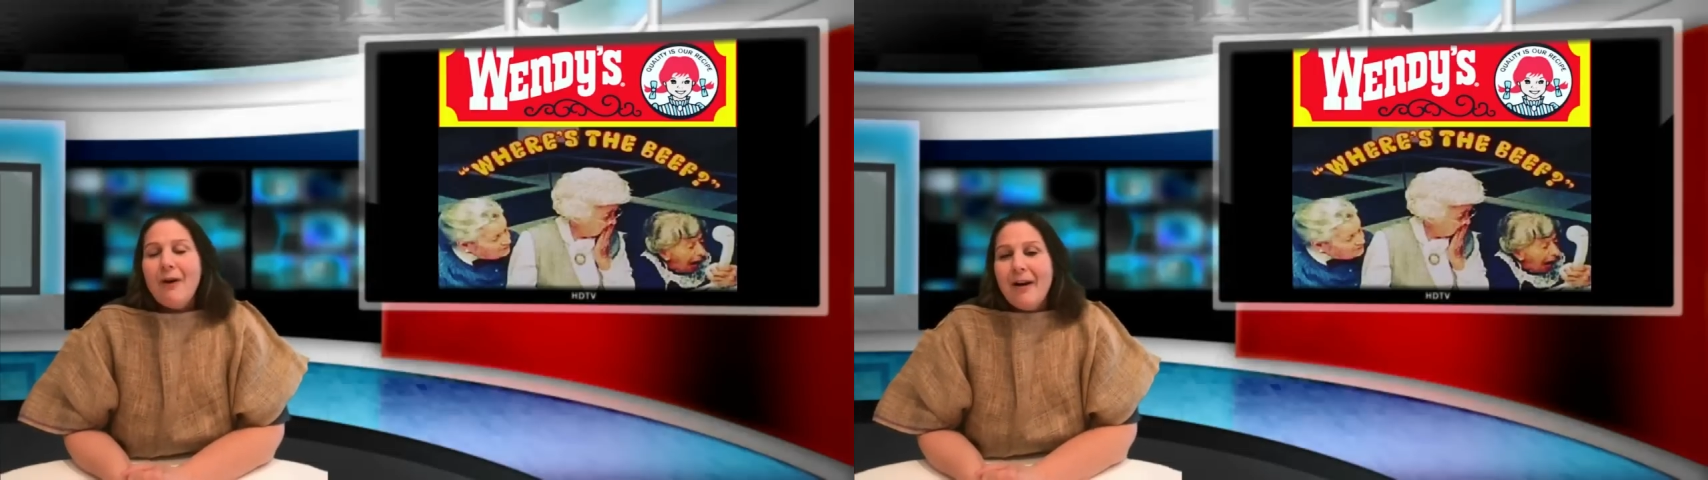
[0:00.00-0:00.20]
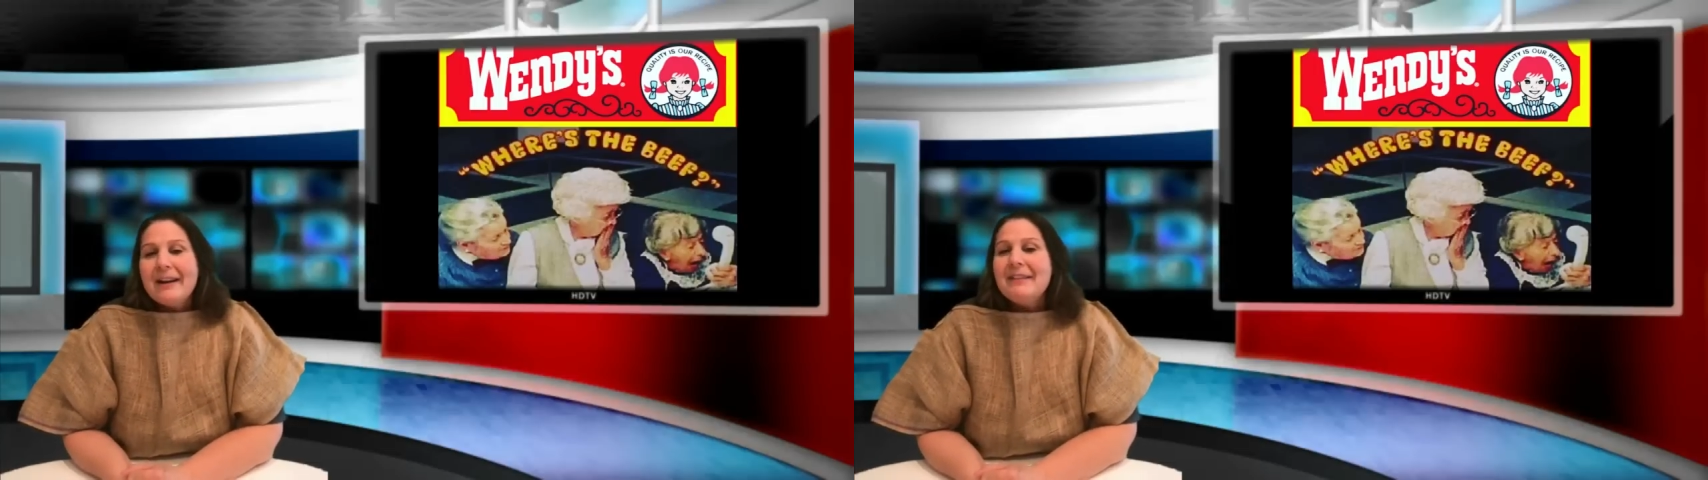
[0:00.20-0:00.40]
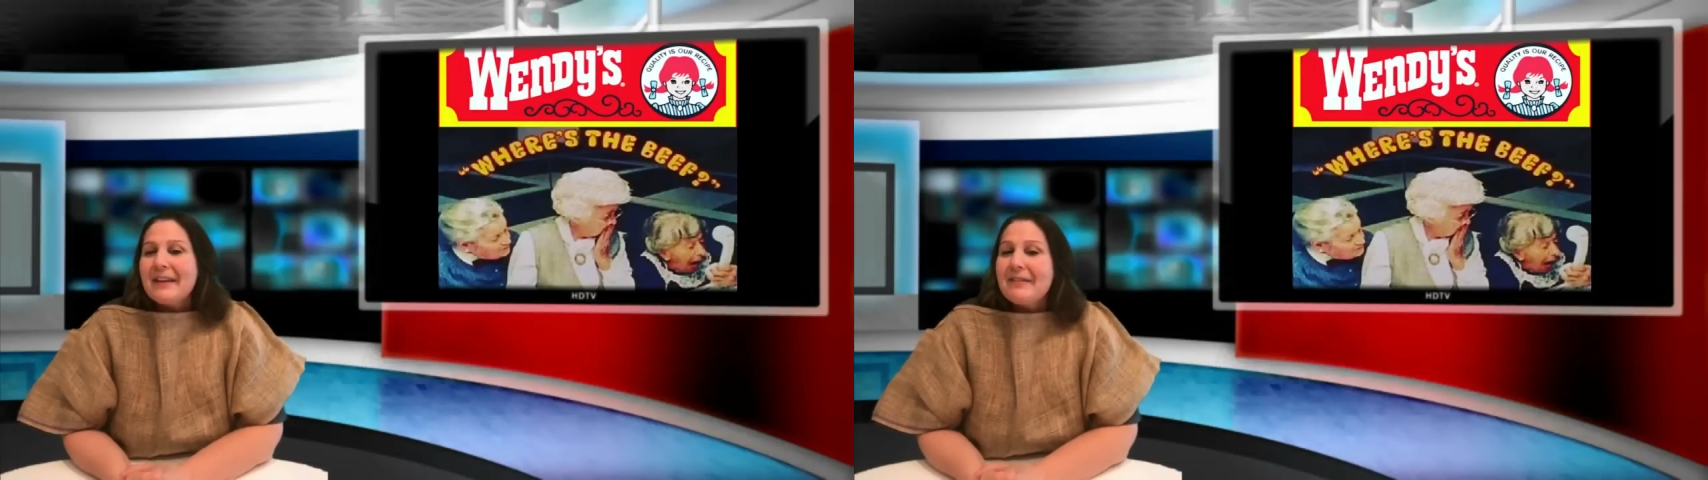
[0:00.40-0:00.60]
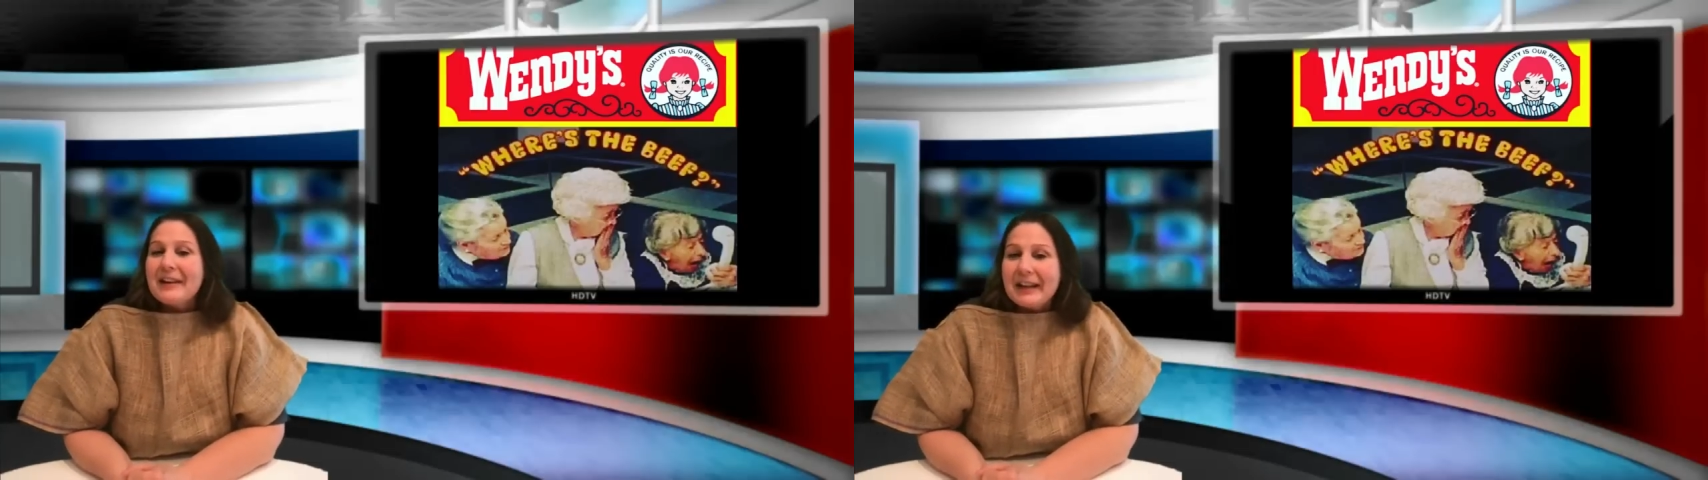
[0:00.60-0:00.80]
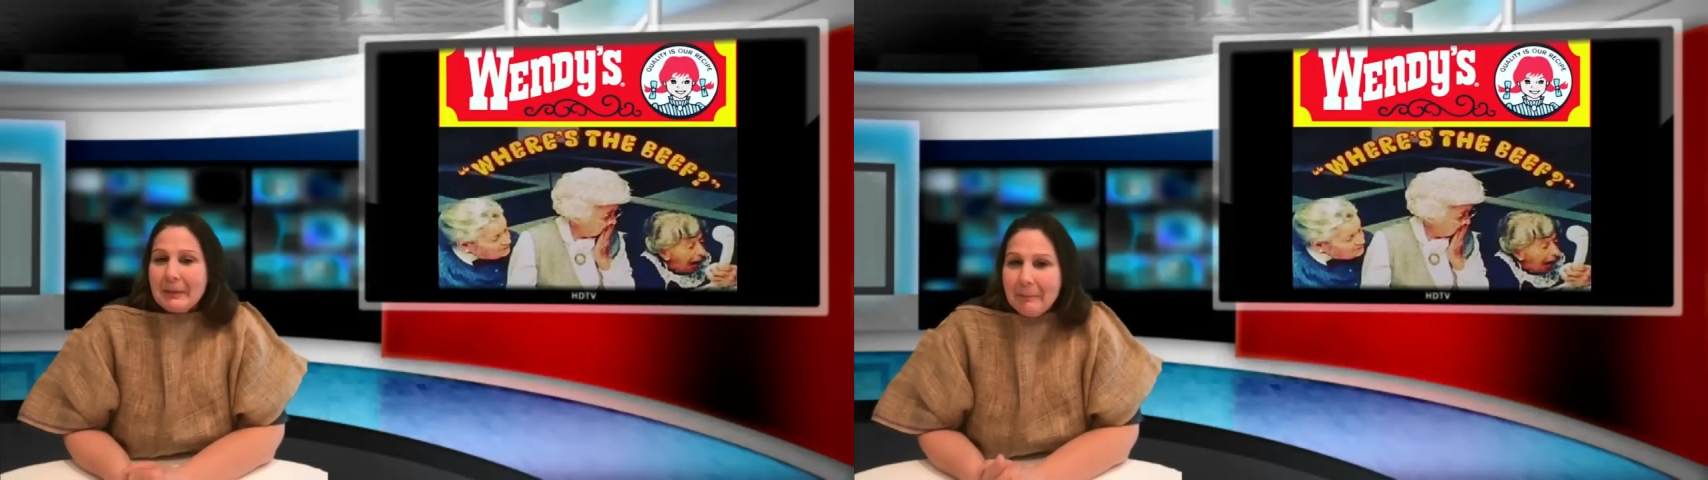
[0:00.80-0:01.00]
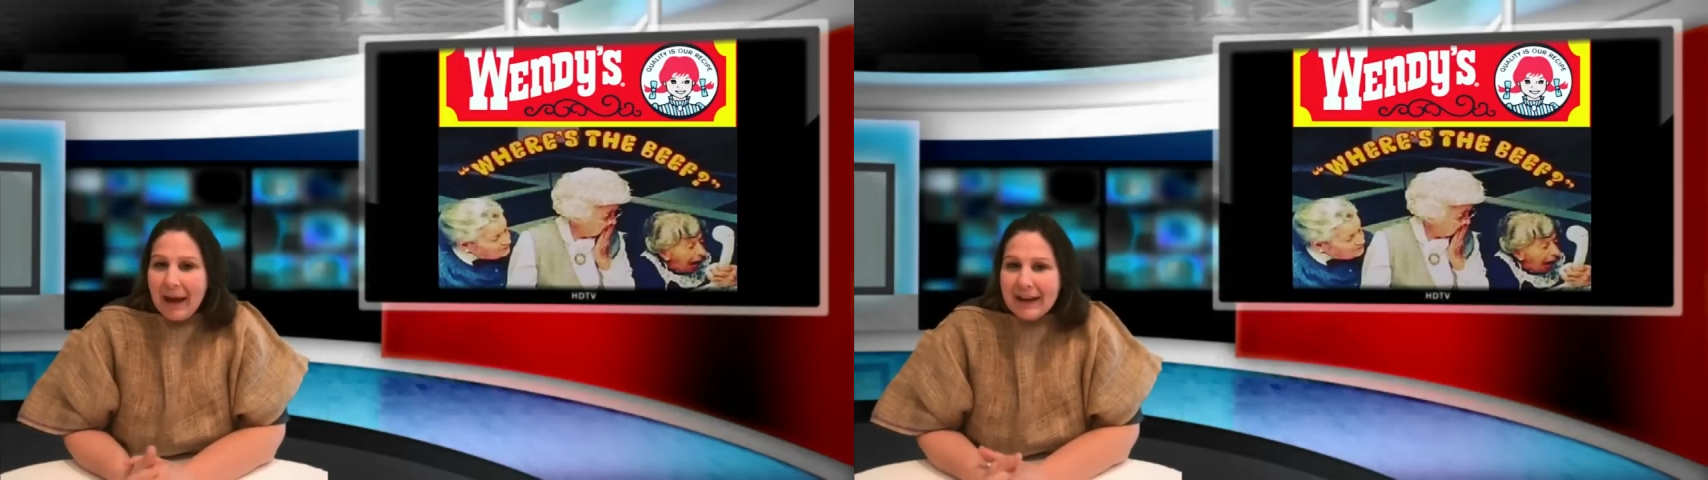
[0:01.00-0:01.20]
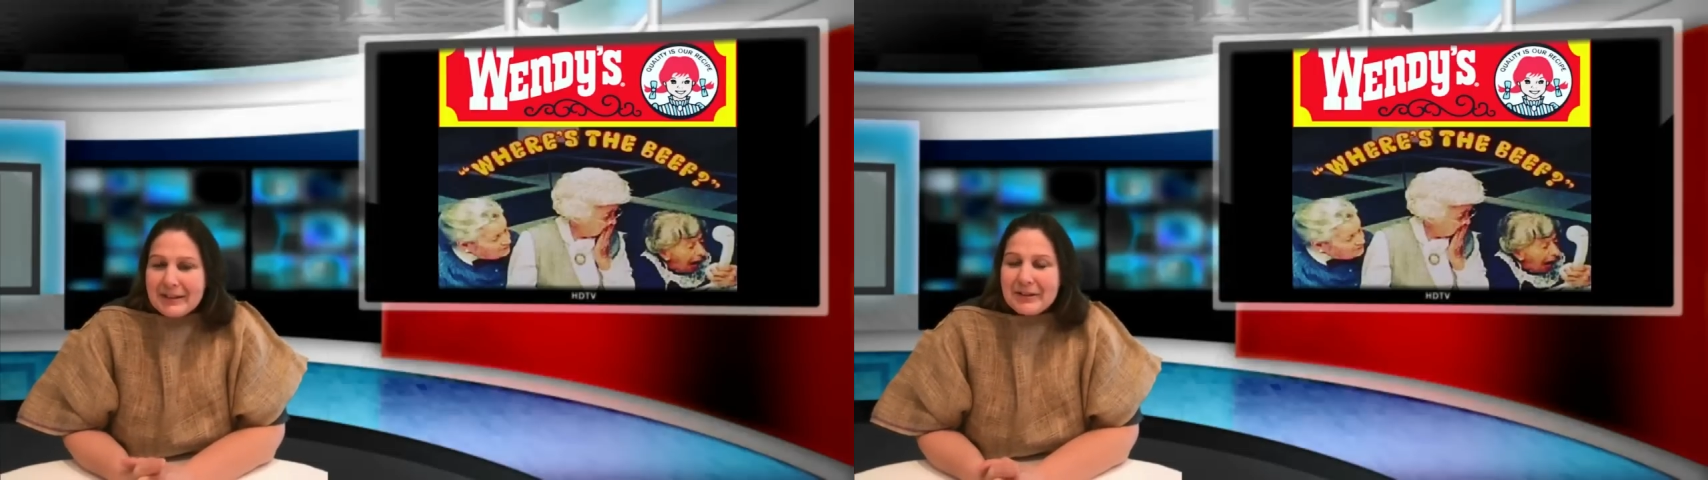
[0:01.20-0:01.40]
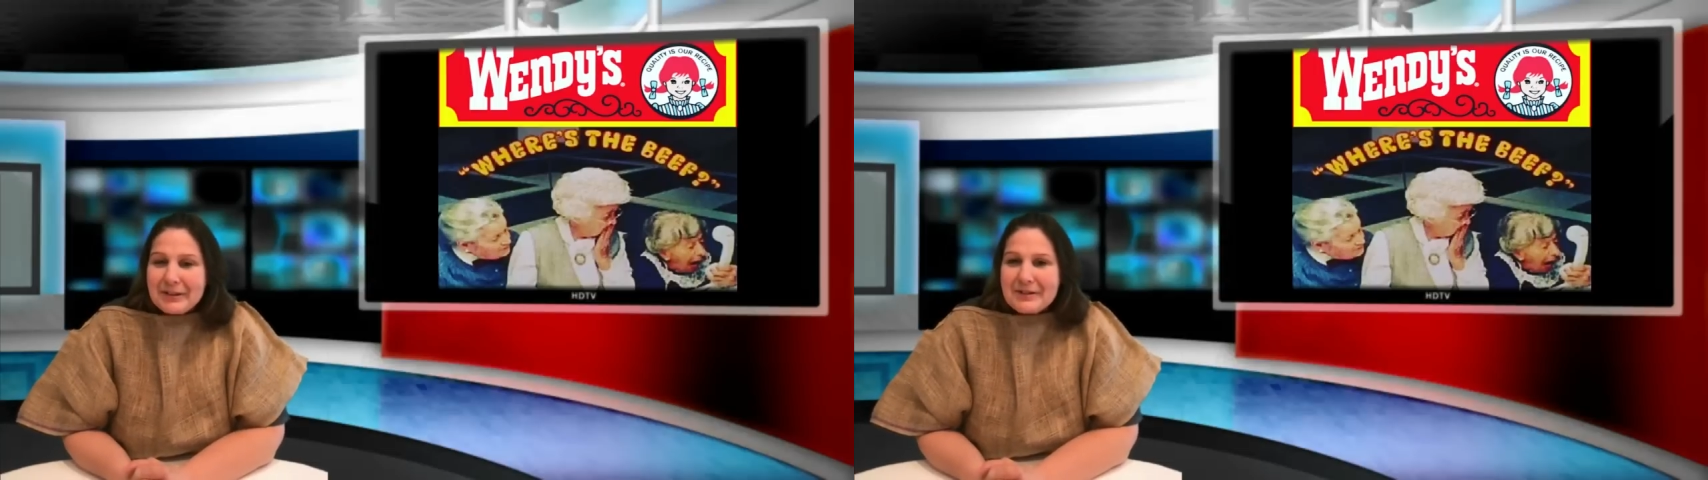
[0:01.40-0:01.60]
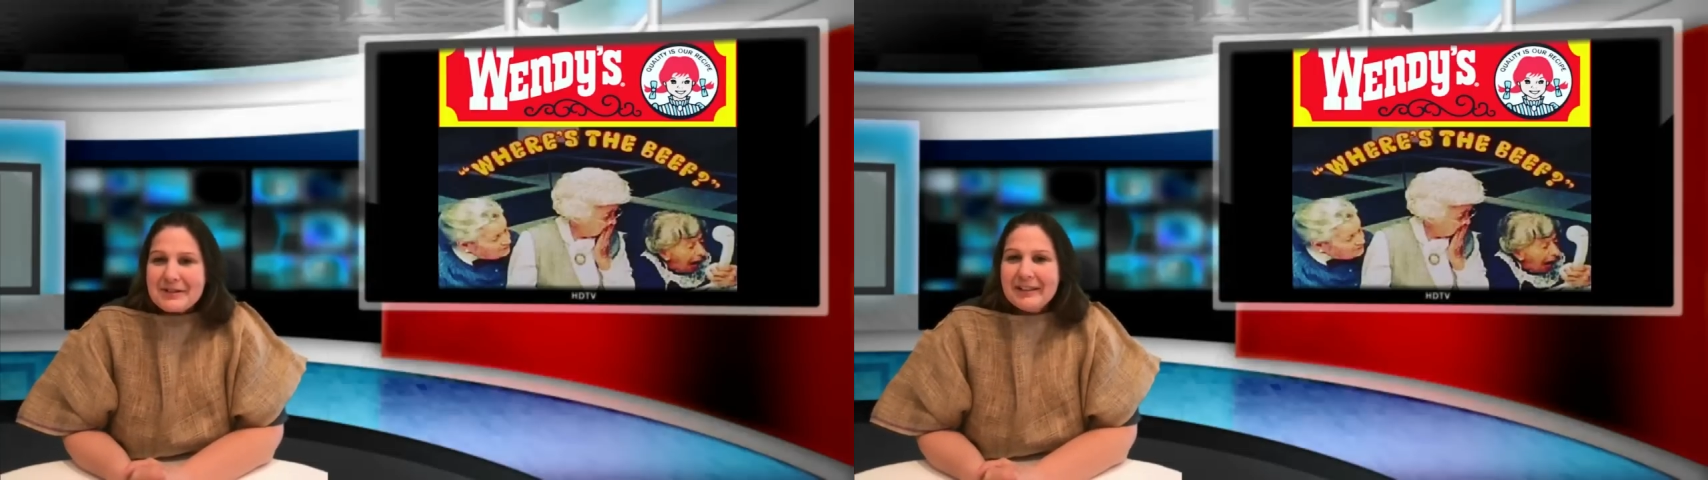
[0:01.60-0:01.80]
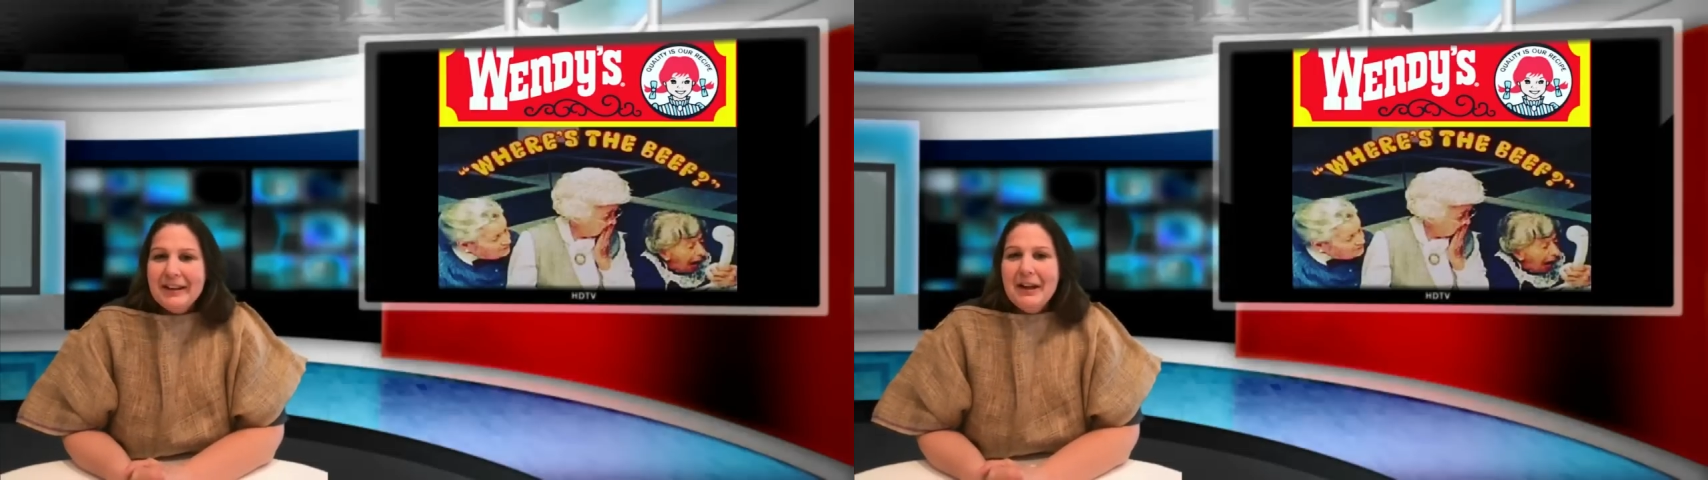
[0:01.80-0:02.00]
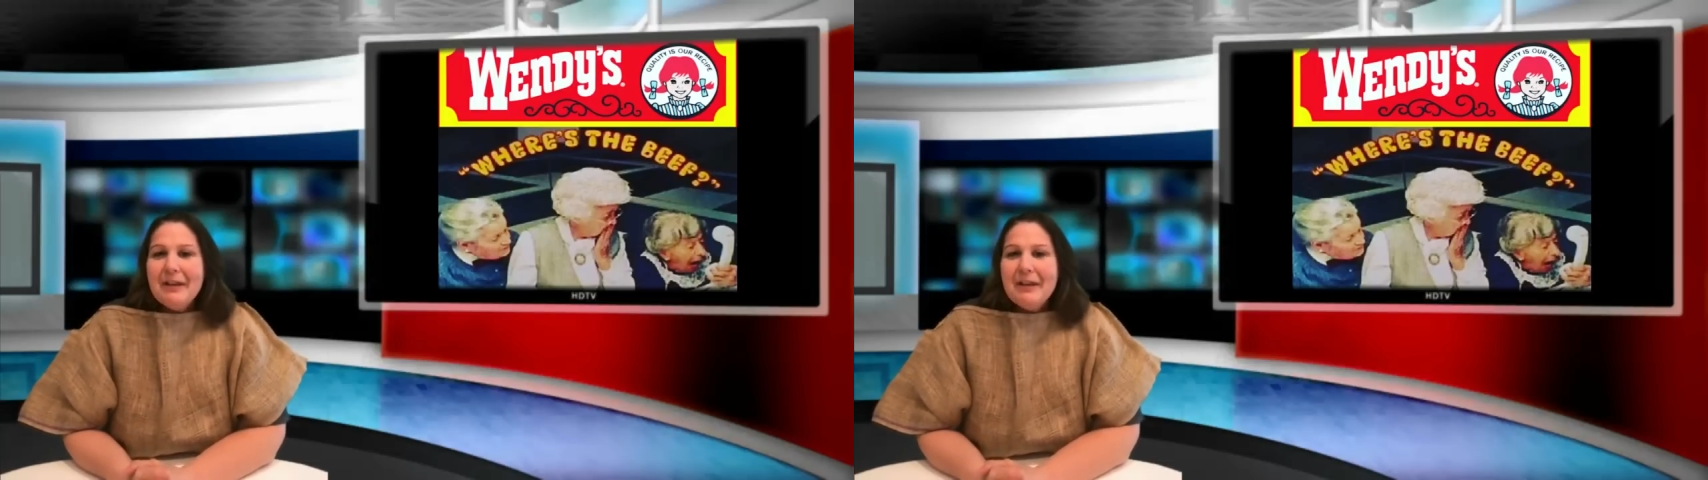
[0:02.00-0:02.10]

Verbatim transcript: on it than the competitors?